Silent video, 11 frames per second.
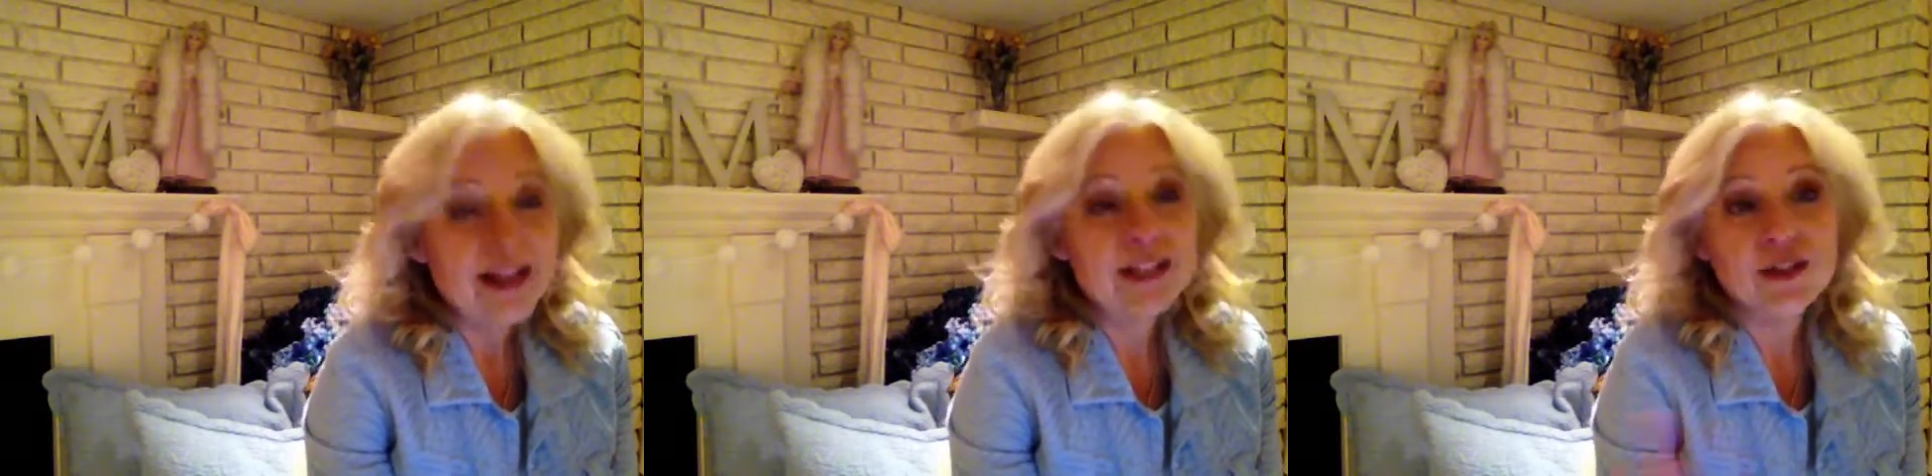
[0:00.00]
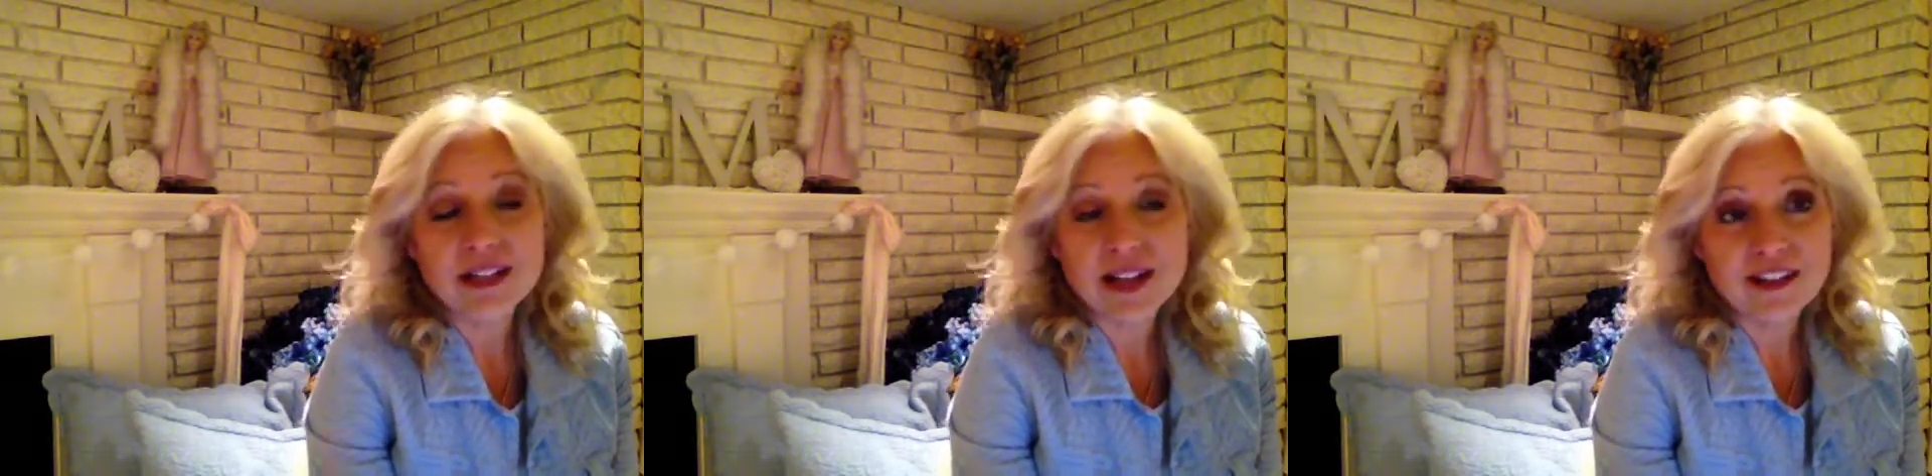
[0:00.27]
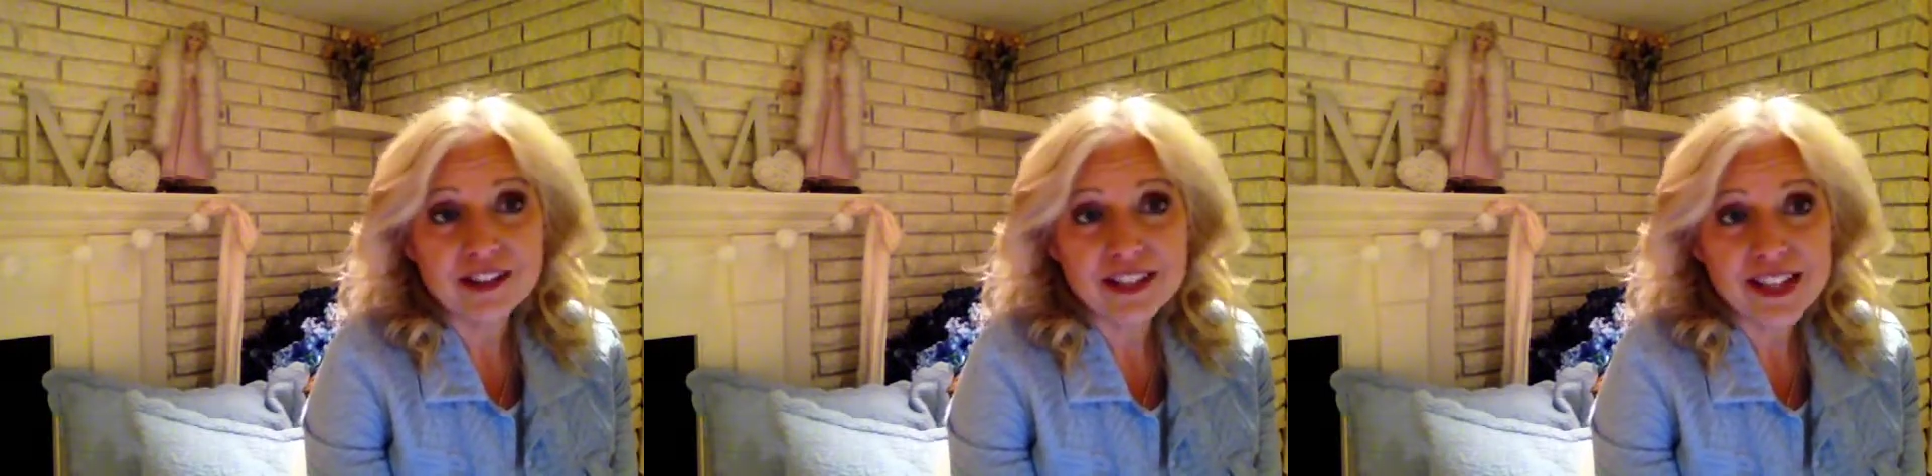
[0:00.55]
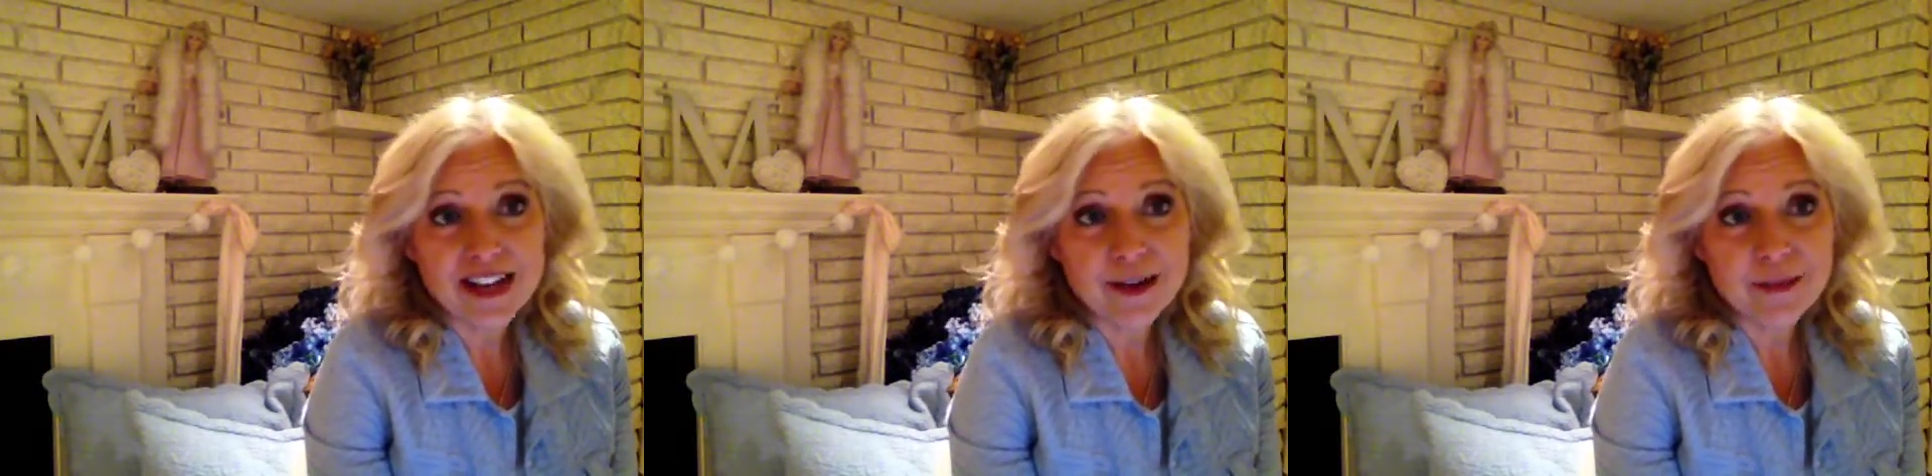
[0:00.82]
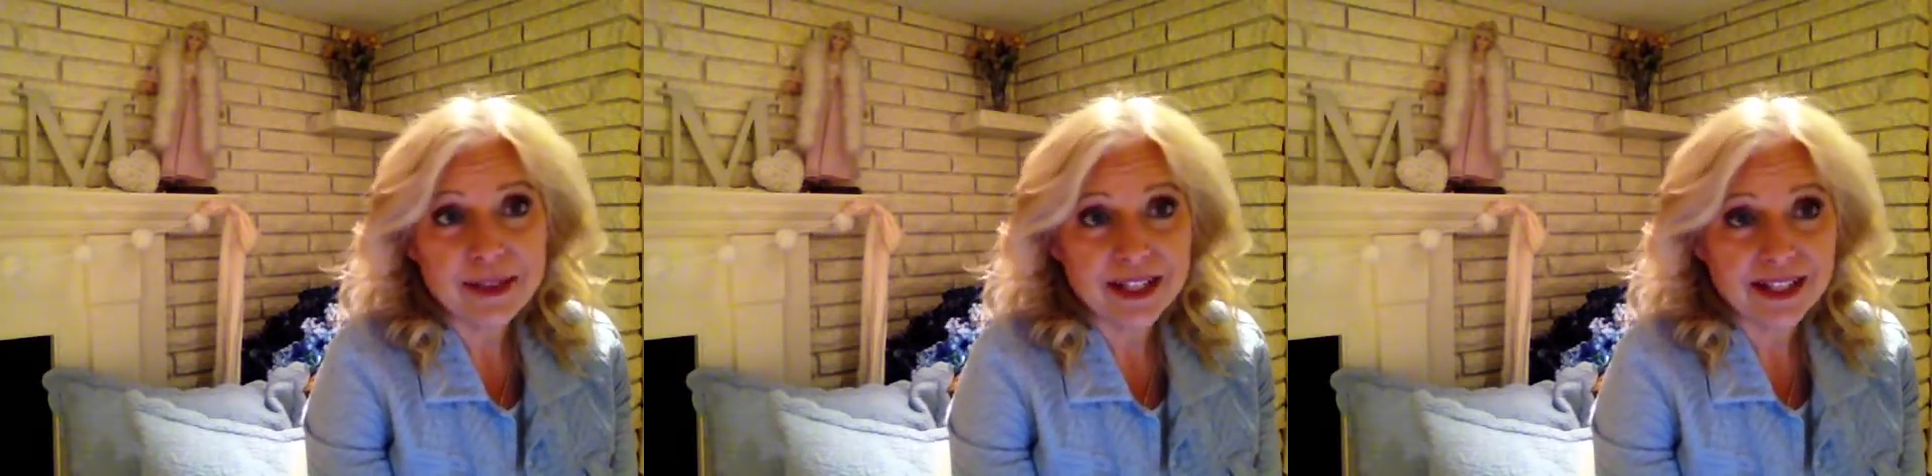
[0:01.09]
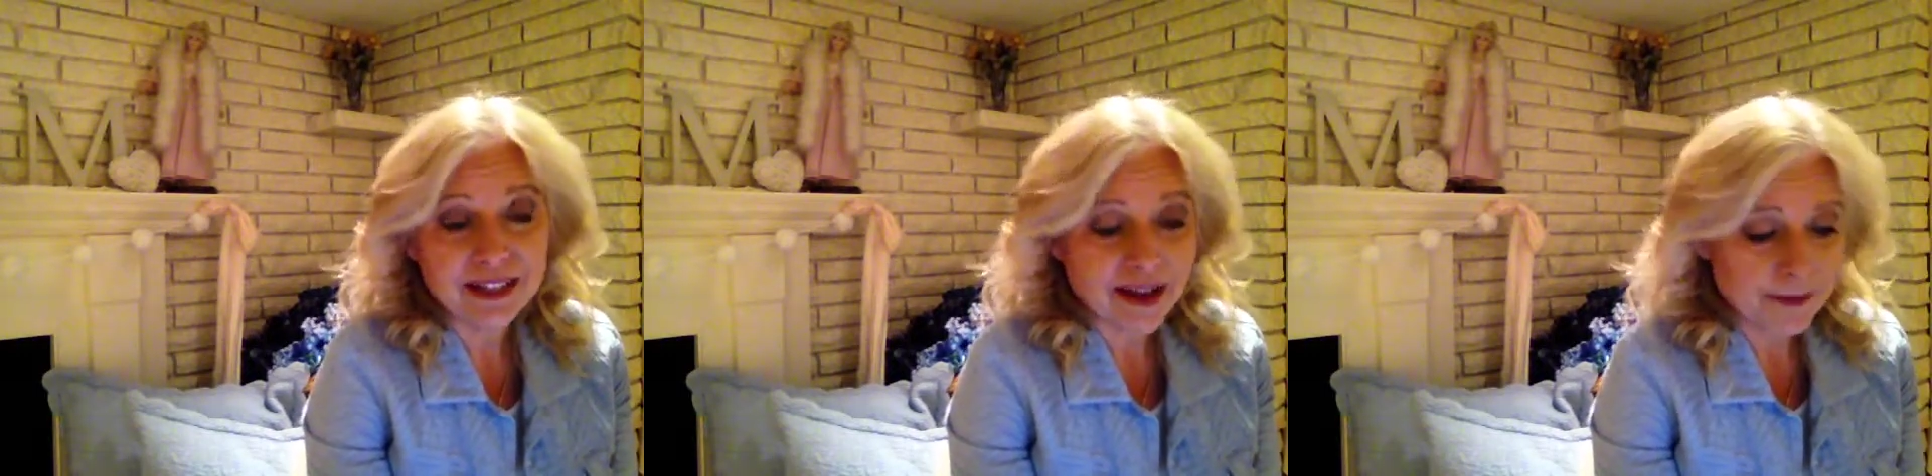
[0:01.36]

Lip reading: So the colors that are being